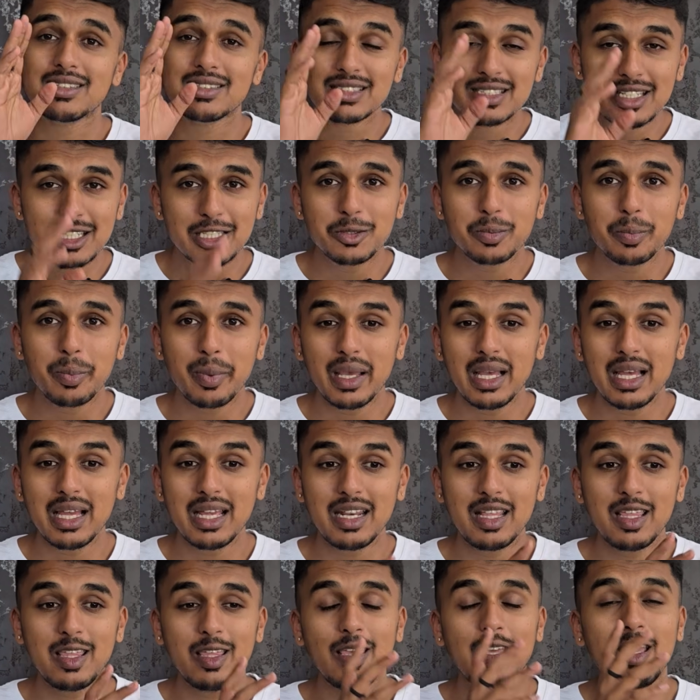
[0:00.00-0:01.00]
This
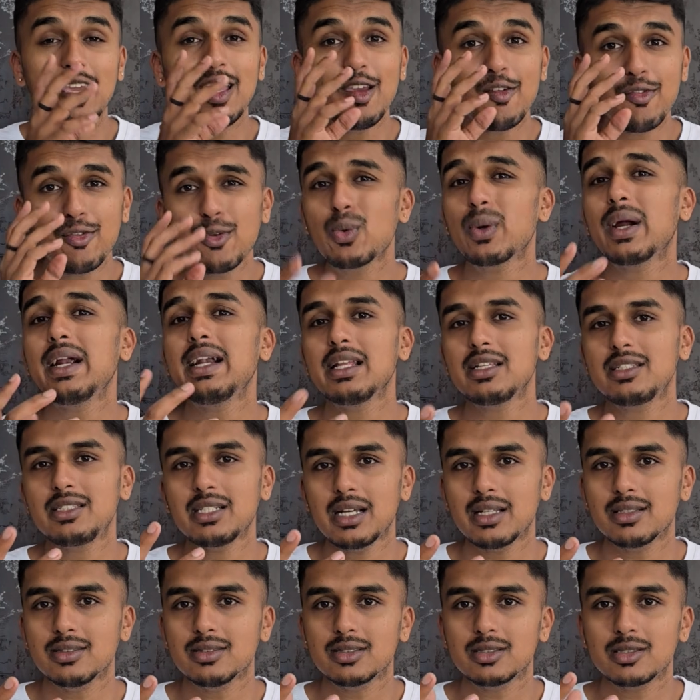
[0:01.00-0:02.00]
pair, if you get a
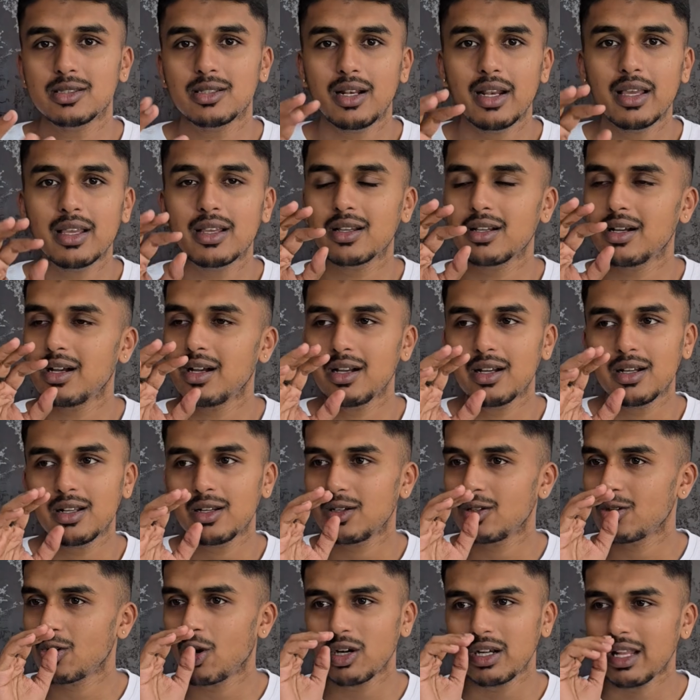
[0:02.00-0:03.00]
chance, like
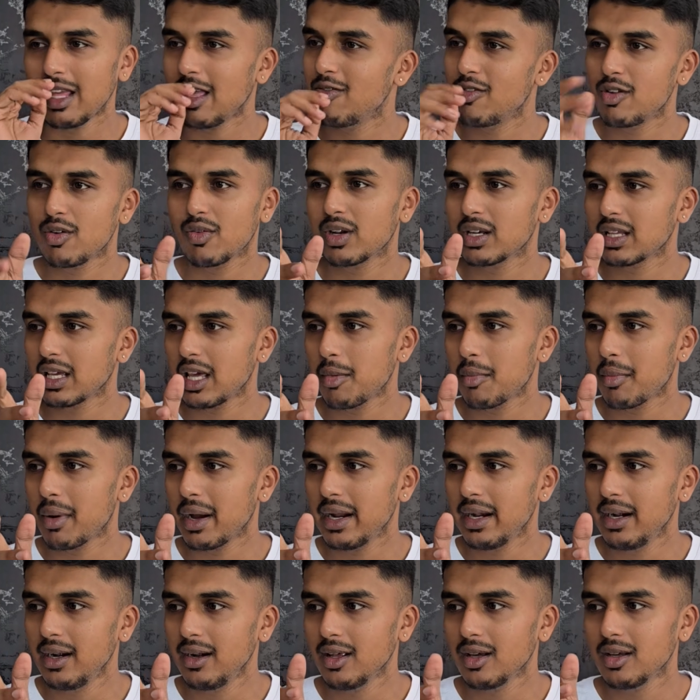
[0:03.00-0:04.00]
not everyone can
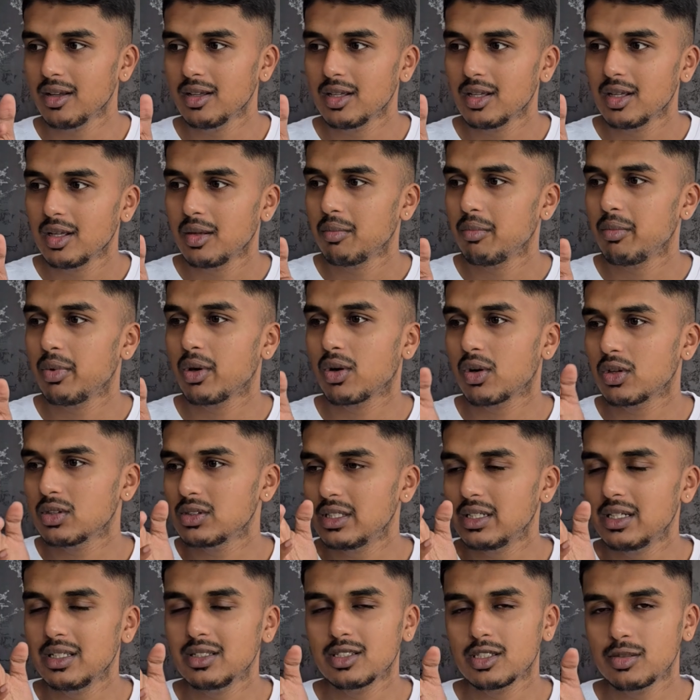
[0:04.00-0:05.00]
buy it
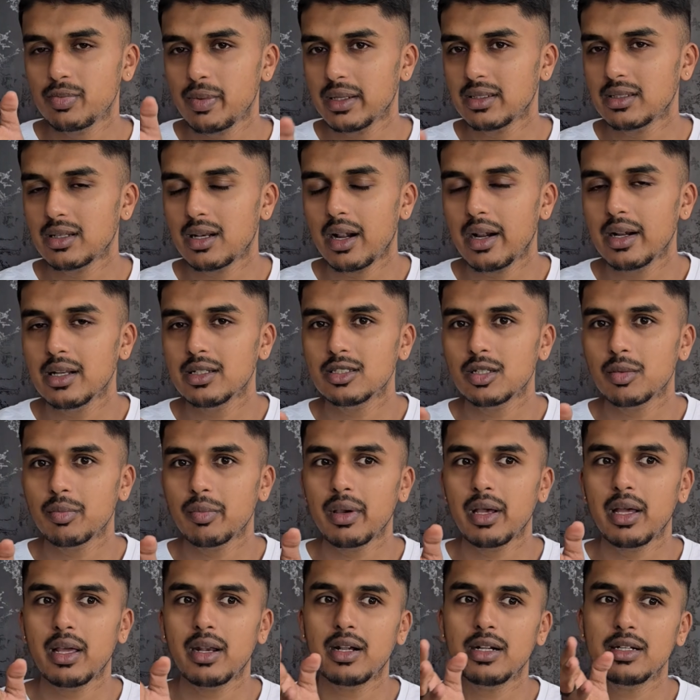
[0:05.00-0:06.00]
because it is a special
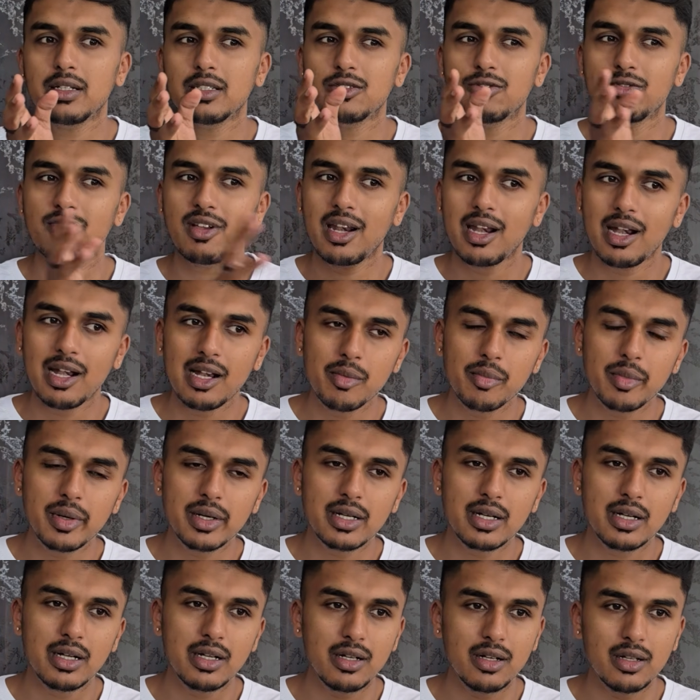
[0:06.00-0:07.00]
edition pair. It is very
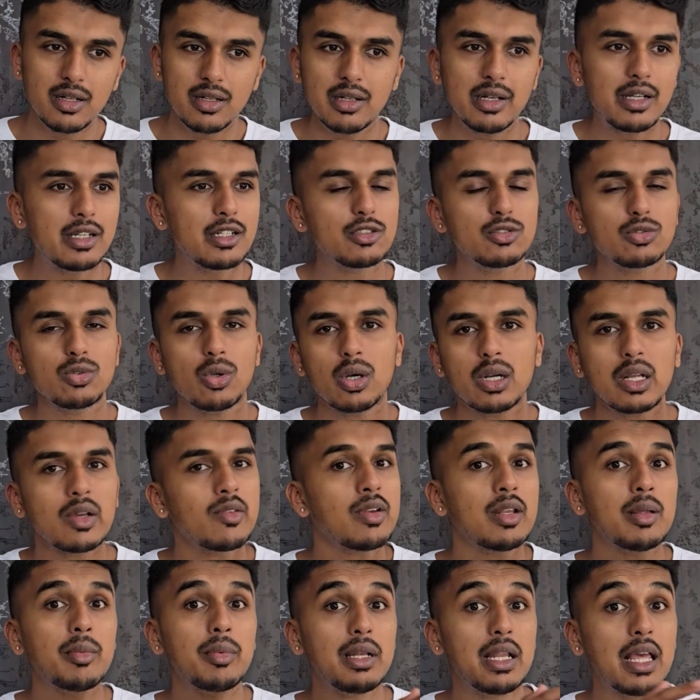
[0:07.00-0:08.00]
limited. It is not
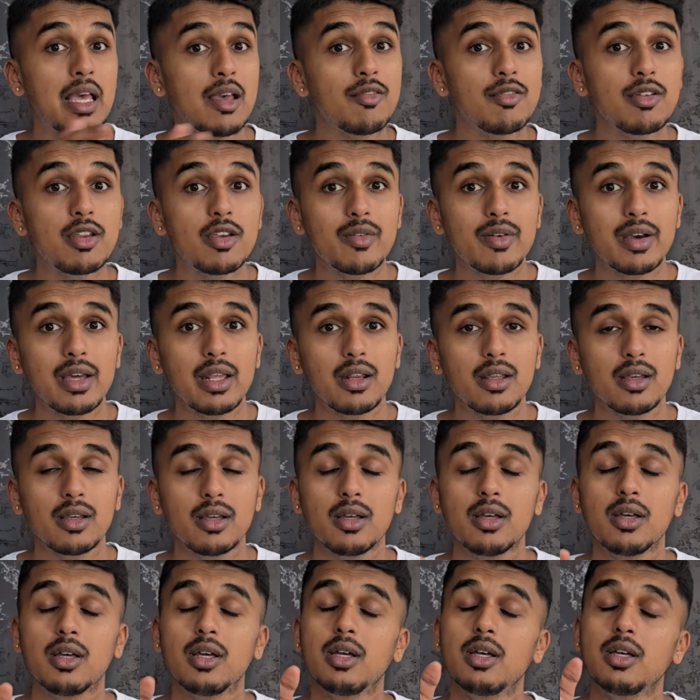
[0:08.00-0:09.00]
available everywhere.
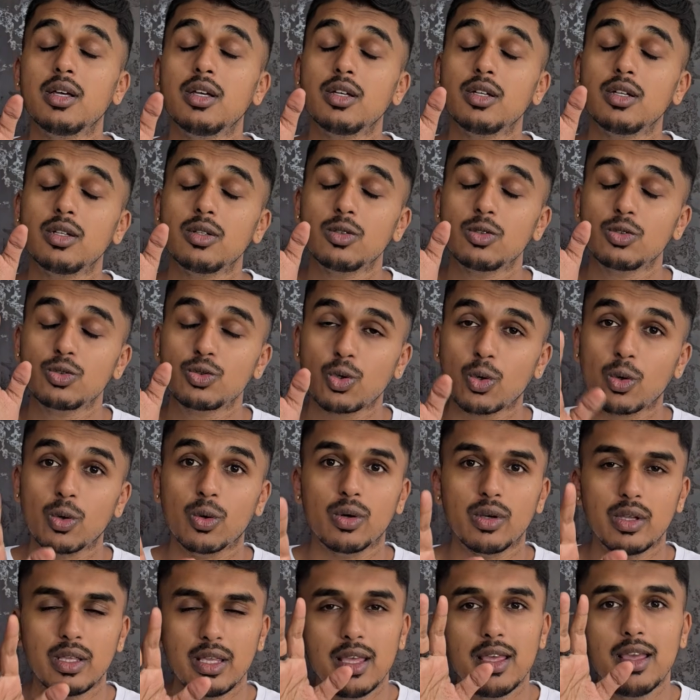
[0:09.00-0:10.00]

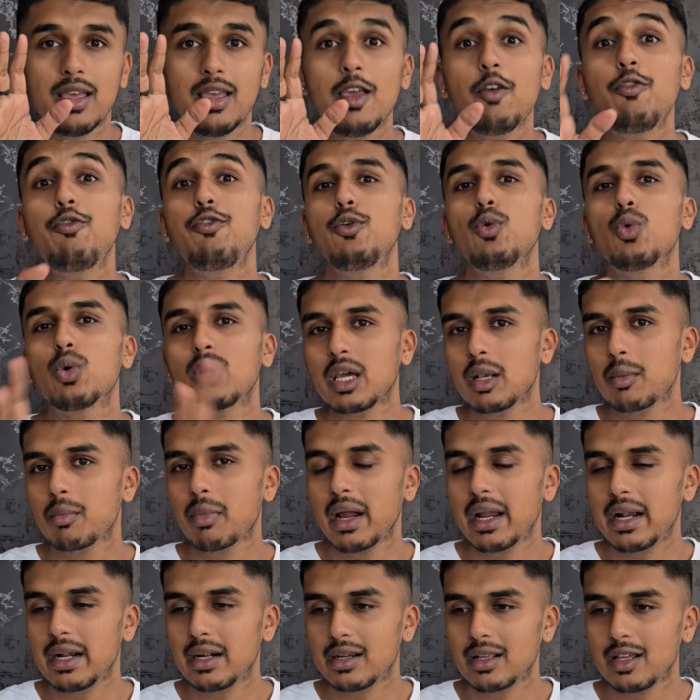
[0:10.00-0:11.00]
So if you
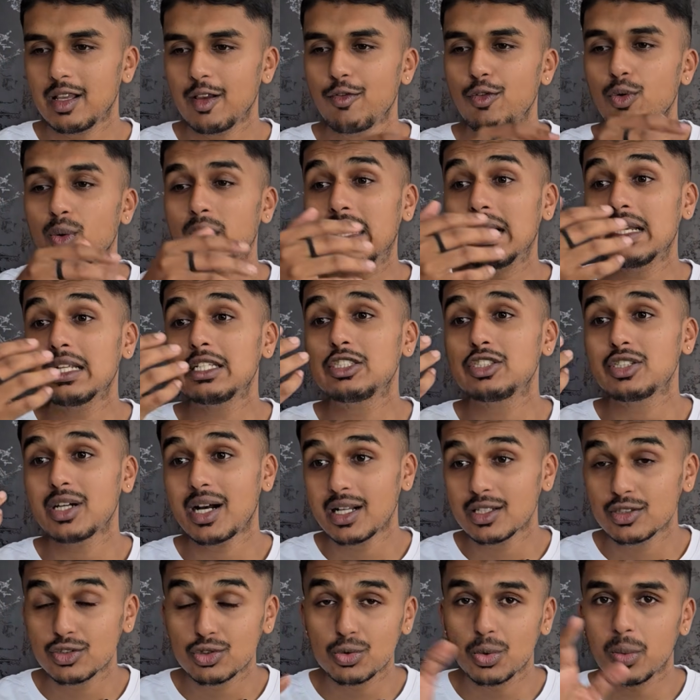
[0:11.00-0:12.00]
can buy it, if you get a
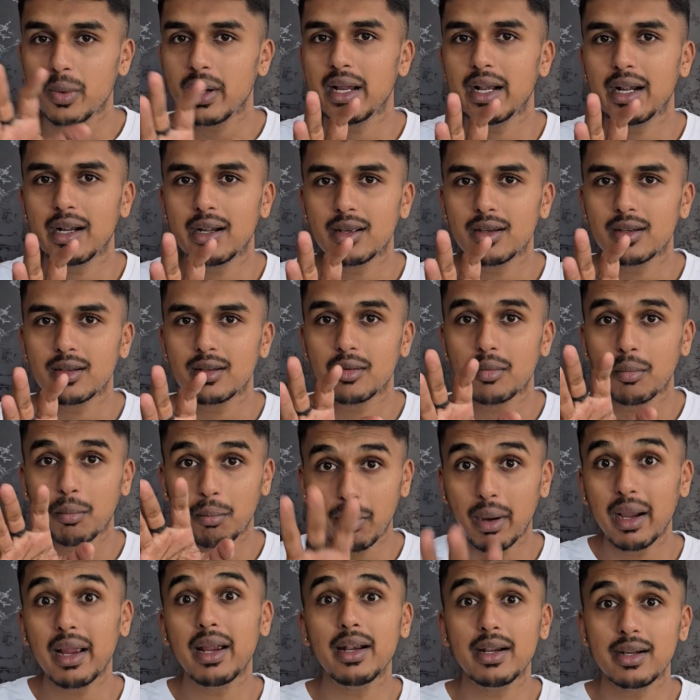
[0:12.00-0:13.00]
chance to buy it,
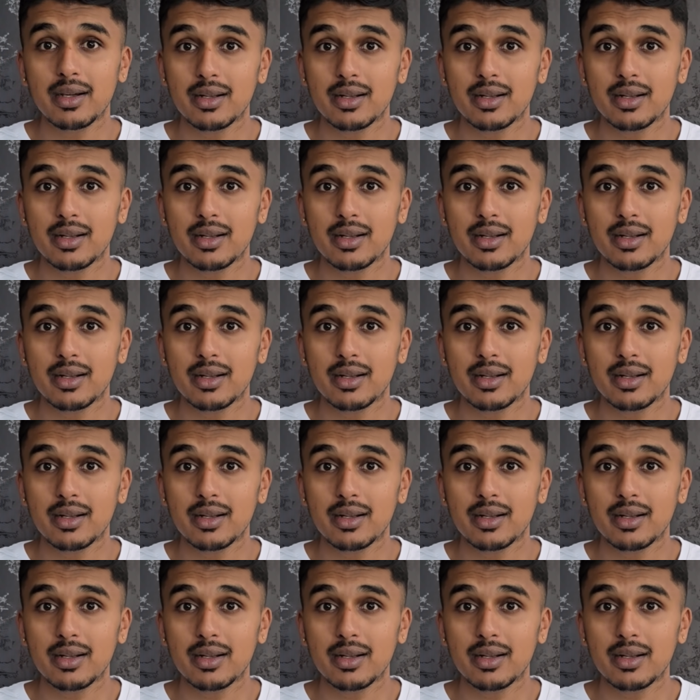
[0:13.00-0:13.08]
buy